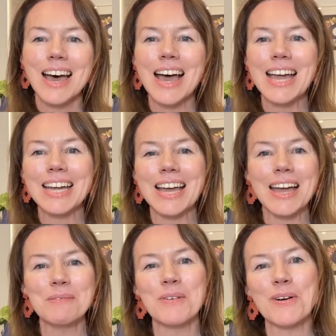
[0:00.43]
Hi,
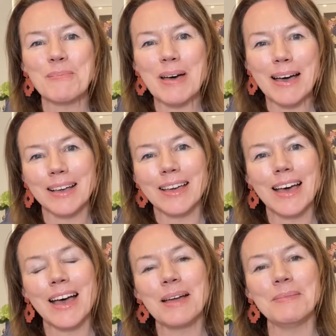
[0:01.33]
I'm Laura
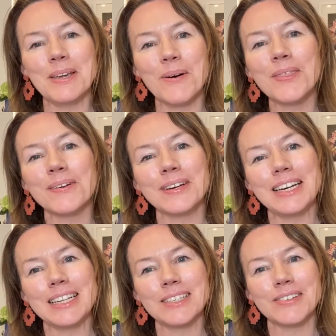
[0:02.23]
Parker. I'm the author
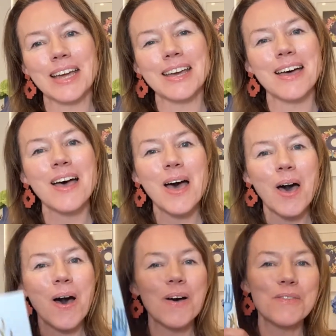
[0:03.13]
and illustrator
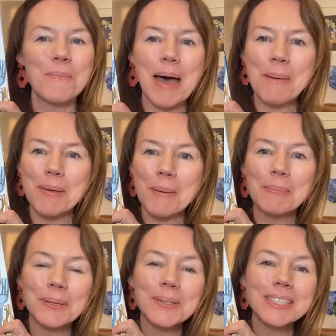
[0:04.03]
of Bowerbird
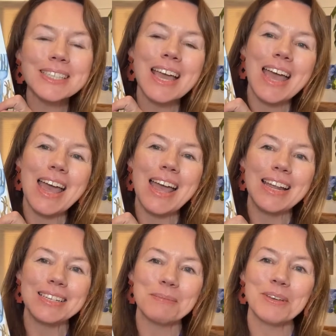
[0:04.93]
Blues,
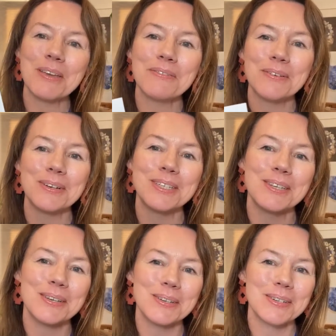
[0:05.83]
and I'm looking forward
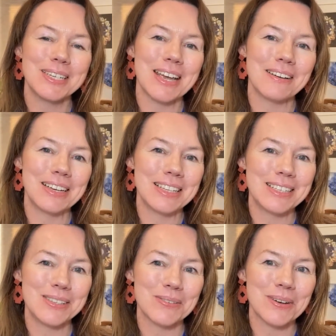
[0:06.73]
to sharing
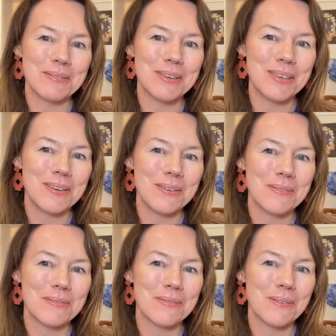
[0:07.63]
this story with
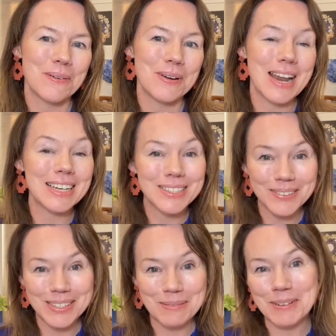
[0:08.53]
you for
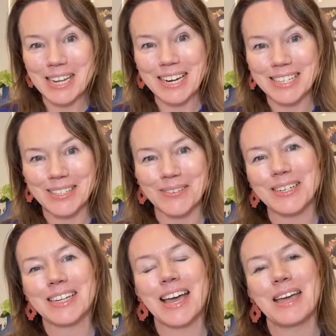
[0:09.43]
National Simultaneous
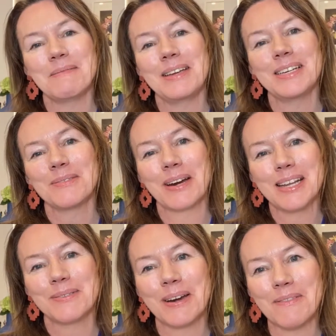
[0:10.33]
Storytime in
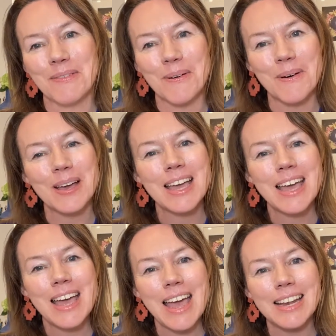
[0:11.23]
2024.
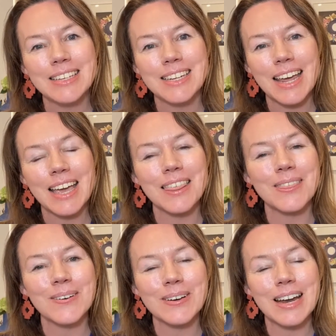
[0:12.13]
And today I
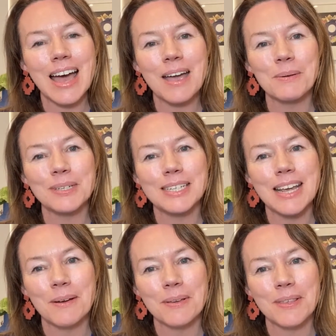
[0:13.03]
thought I would
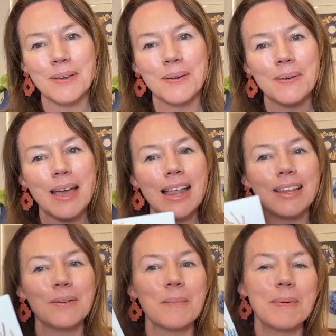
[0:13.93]
share with you a
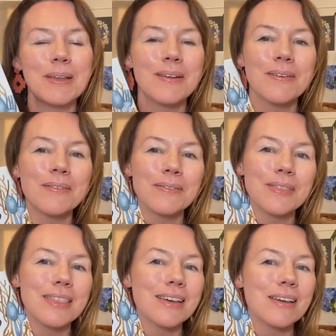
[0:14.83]
little bit of
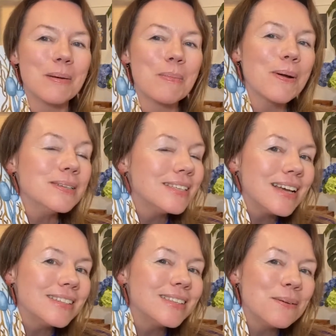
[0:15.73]
the
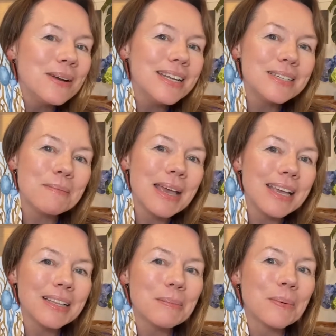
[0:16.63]
process that went into
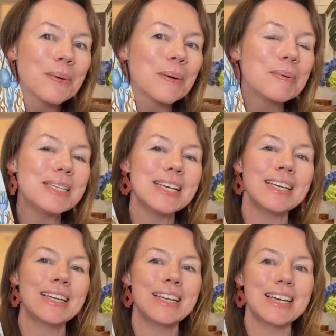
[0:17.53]
making the book,
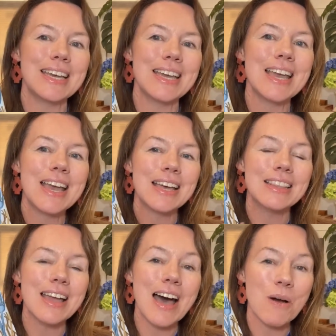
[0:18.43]
particularly
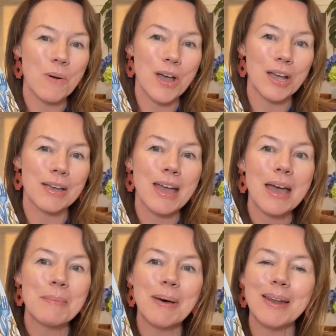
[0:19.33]
the artwork,
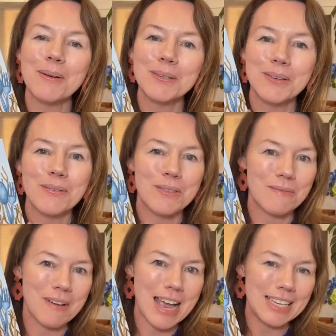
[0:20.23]
but also the
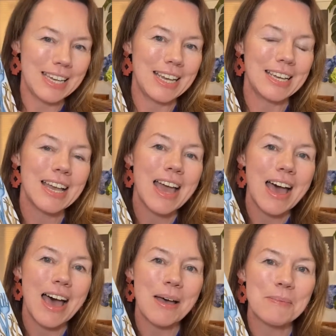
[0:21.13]
writing.
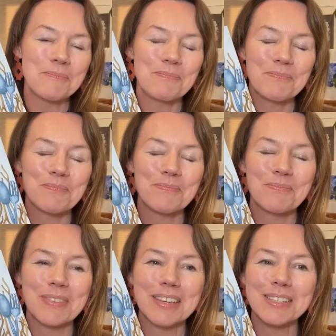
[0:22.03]

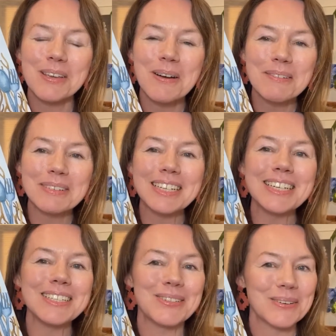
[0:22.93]
So I really
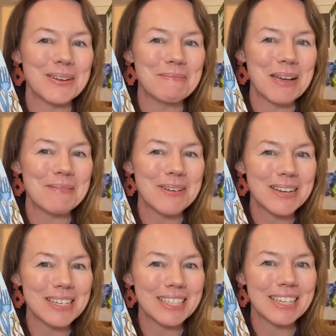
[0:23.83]
enjoy my
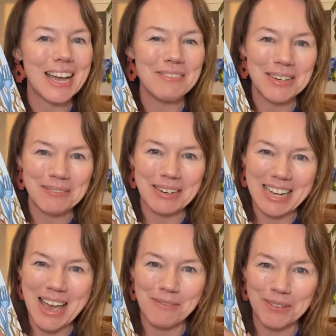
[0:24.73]
work. I really
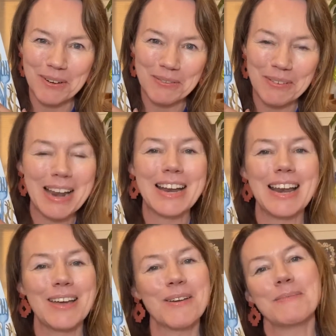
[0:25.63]
have a lot of fun,
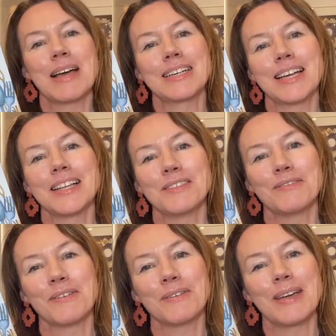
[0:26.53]
and I hope that shines
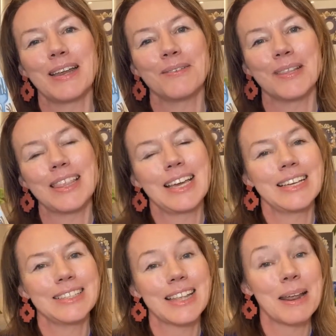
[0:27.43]
through in all the
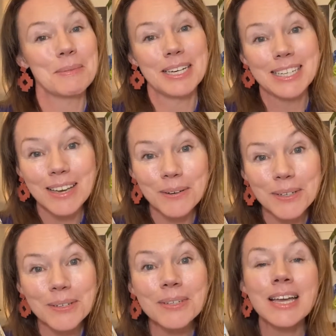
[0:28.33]
things that I'm going to tell
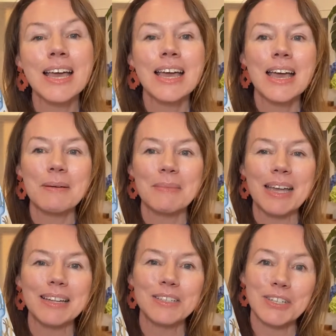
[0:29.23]
you. My
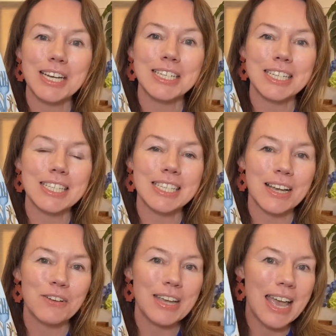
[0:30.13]
illustrations
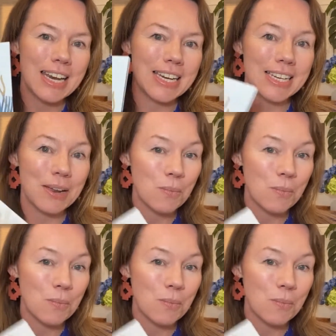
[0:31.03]
are created in